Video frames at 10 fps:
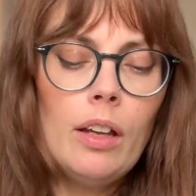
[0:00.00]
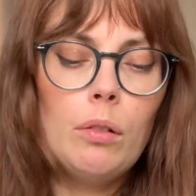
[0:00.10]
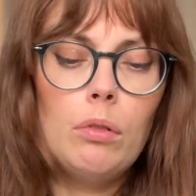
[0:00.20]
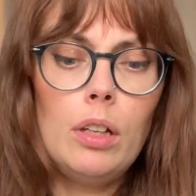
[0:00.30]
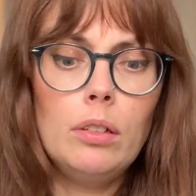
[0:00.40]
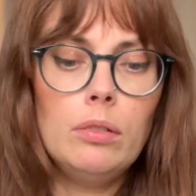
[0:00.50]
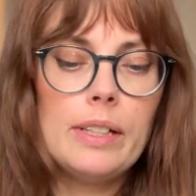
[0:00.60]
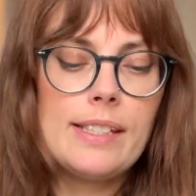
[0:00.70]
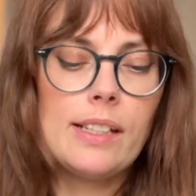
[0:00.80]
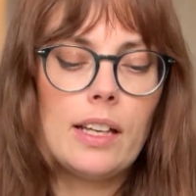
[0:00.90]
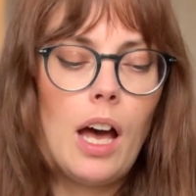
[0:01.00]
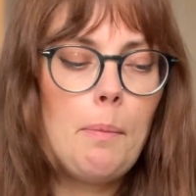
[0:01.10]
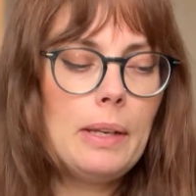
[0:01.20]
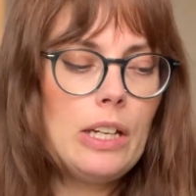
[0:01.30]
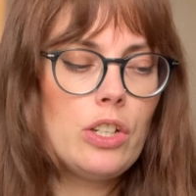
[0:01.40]
Woo! It's a
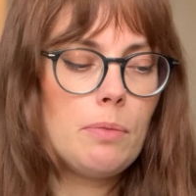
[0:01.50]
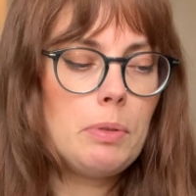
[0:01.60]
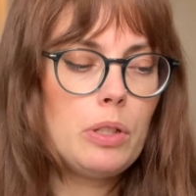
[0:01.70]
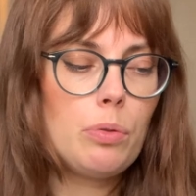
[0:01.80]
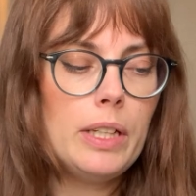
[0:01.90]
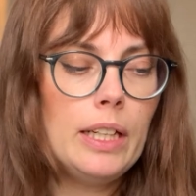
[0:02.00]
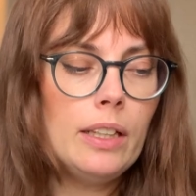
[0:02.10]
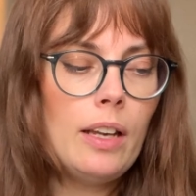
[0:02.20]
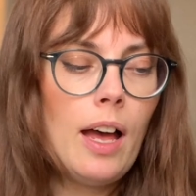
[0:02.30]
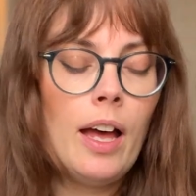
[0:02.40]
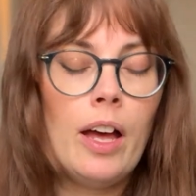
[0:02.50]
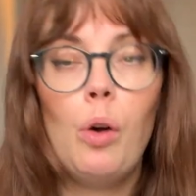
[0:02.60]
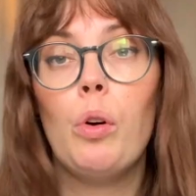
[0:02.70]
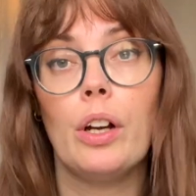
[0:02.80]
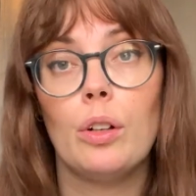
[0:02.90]
combination between
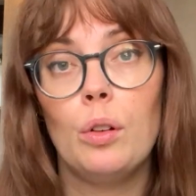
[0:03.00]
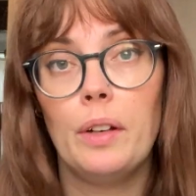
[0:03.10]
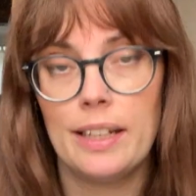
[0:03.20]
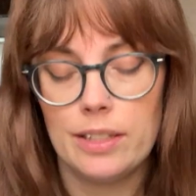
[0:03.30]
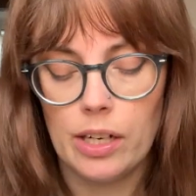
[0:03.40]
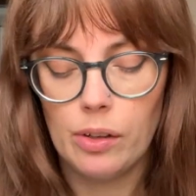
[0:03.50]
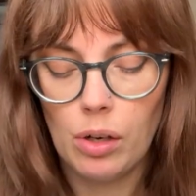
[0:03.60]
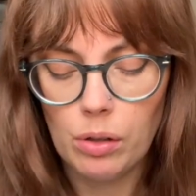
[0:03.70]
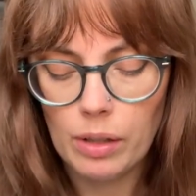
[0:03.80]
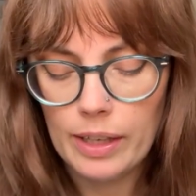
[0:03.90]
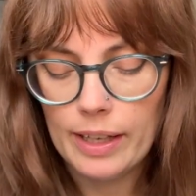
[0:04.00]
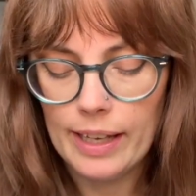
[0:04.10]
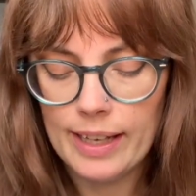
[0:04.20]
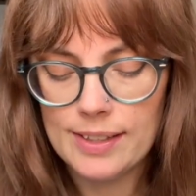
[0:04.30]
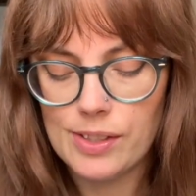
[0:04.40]
Oracle and Tarot,
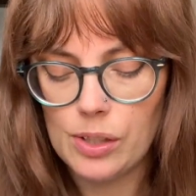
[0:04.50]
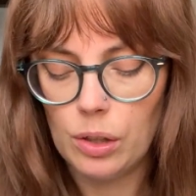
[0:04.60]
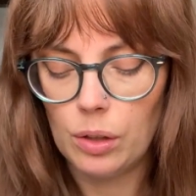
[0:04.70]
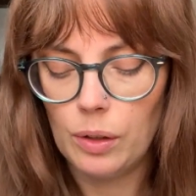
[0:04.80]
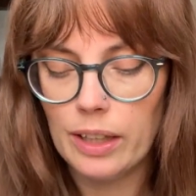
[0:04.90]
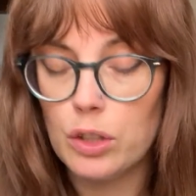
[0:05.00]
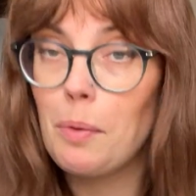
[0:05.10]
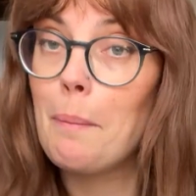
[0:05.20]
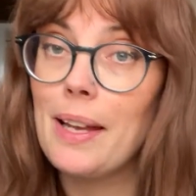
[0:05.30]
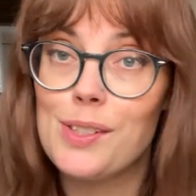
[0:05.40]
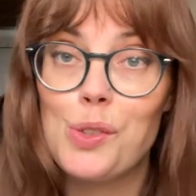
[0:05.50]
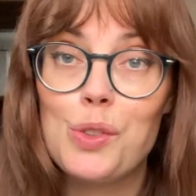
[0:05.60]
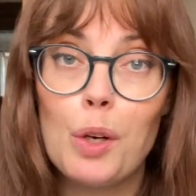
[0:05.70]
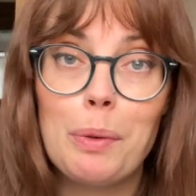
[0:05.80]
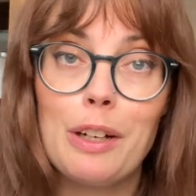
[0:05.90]
and so I'll do my best to
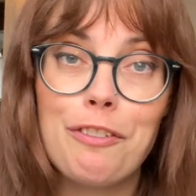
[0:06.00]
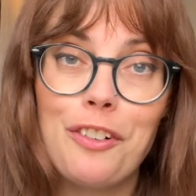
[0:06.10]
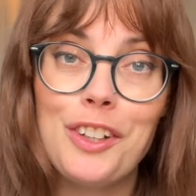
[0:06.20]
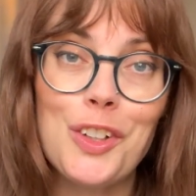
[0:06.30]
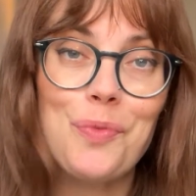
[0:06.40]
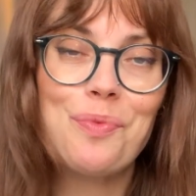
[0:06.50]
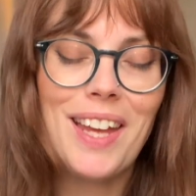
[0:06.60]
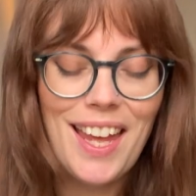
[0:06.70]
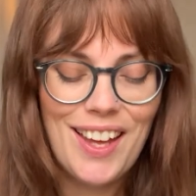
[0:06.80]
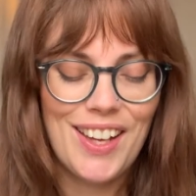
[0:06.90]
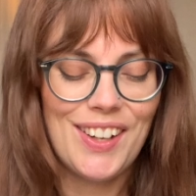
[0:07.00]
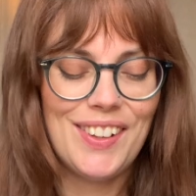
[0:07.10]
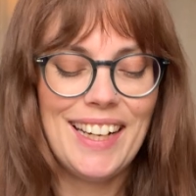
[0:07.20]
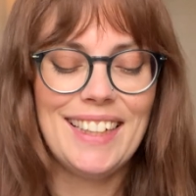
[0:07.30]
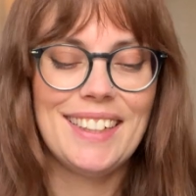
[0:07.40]
interpret it for you. All
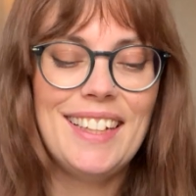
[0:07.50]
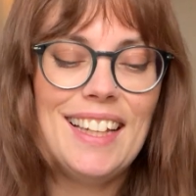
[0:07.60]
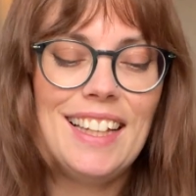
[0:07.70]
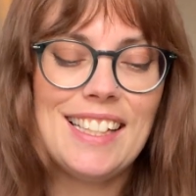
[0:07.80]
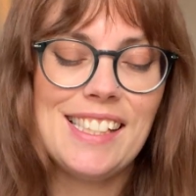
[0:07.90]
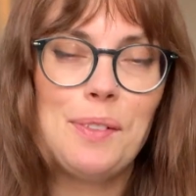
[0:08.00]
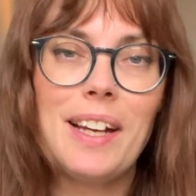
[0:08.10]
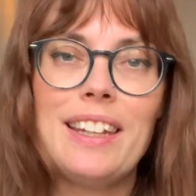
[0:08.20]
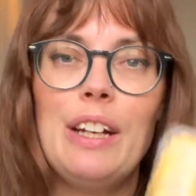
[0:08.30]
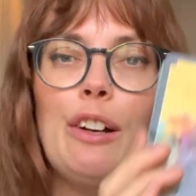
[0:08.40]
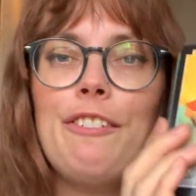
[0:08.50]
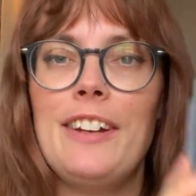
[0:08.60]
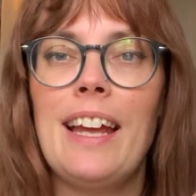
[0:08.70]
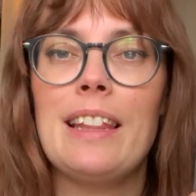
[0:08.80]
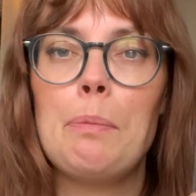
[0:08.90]
right, let's see. We got the
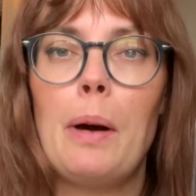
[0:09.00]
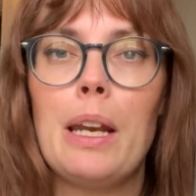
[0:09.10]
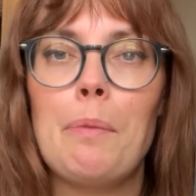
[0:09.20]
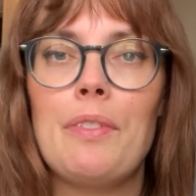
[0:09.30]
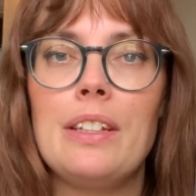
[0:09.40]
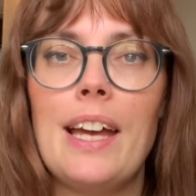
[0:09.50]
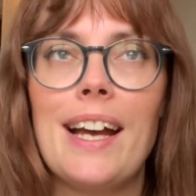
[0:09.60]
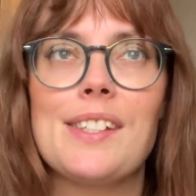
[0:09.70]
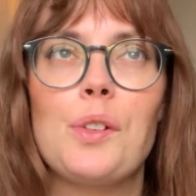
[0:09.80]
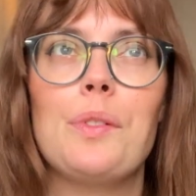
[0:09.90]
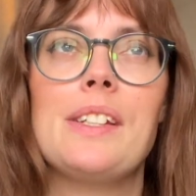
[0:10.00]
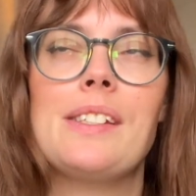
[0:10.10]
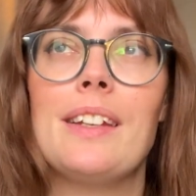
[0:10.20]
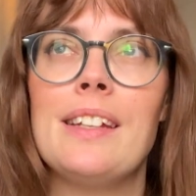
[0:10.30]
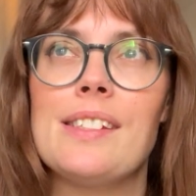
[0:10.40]
Hierophant at the bottom of the deck, so
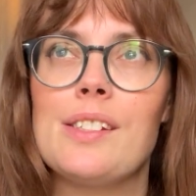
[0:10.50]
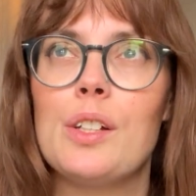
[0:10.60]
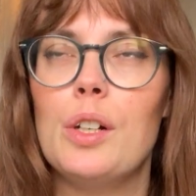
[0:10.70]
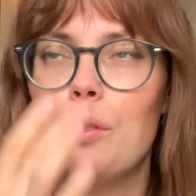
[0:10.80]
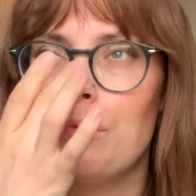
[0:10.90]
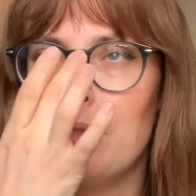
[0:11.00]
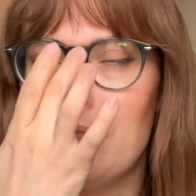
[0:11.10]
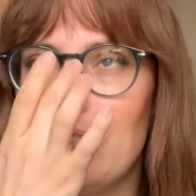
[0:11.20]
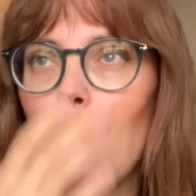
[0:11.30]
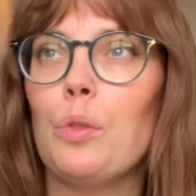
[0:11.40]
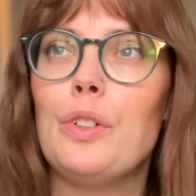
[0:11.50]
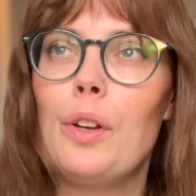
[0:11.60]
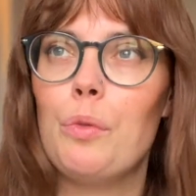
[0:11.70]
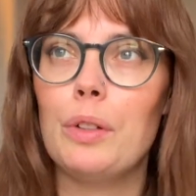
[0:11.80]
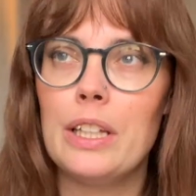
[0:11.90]
this could denote,
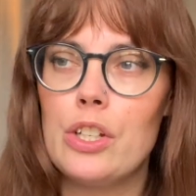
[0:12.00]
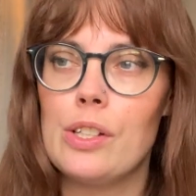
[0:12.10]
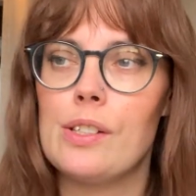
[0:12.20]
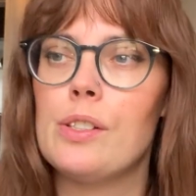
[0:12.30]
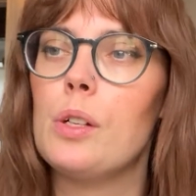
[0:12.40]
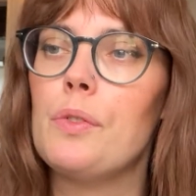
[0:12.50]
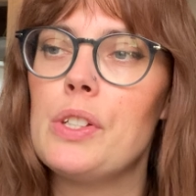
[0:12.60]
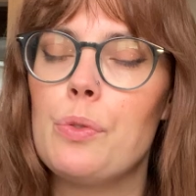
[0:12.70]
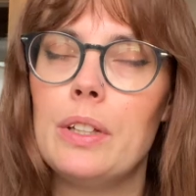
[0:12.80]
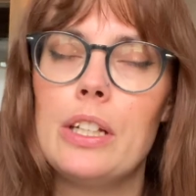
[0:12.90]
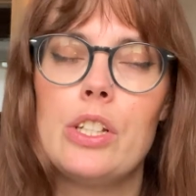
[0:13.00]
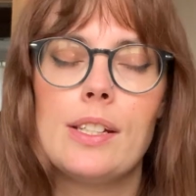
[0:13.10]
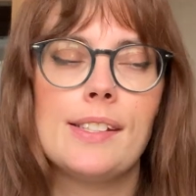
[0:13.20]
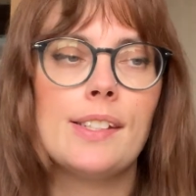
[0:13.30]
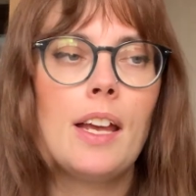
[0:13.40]
religious service,
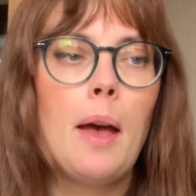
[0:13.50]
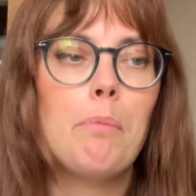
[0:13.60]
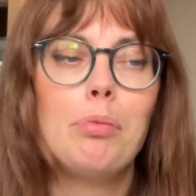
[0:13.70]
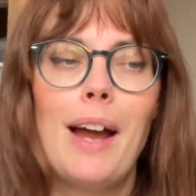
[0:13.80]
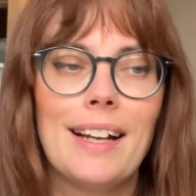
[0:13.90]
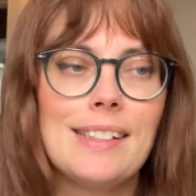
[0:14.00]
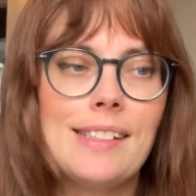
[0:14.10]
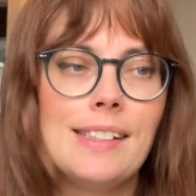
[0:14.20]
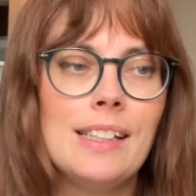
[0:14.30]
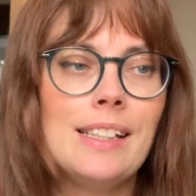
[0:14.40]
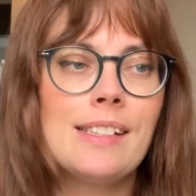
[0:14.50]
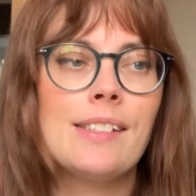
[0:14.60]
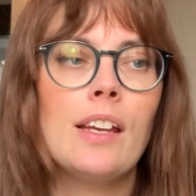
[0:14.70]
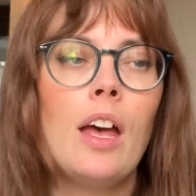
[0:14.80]
religious practices,